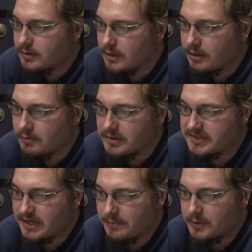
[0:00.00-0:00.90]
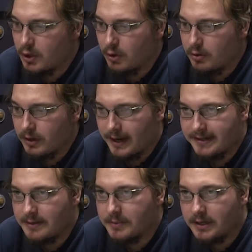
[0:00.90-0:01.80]
it would skip the whole
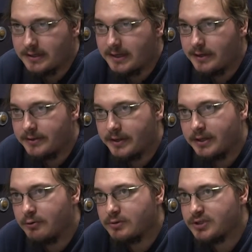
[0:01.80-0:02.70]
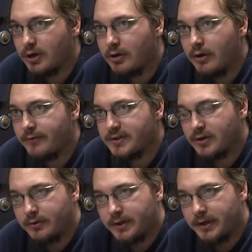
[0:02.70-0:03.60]
Anakin being a kid thing. He would start off as
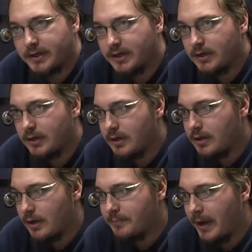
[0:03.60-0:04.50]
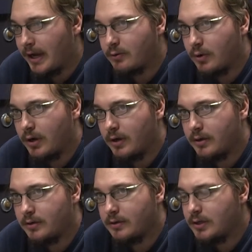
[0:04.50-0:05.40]
already like a Padawan.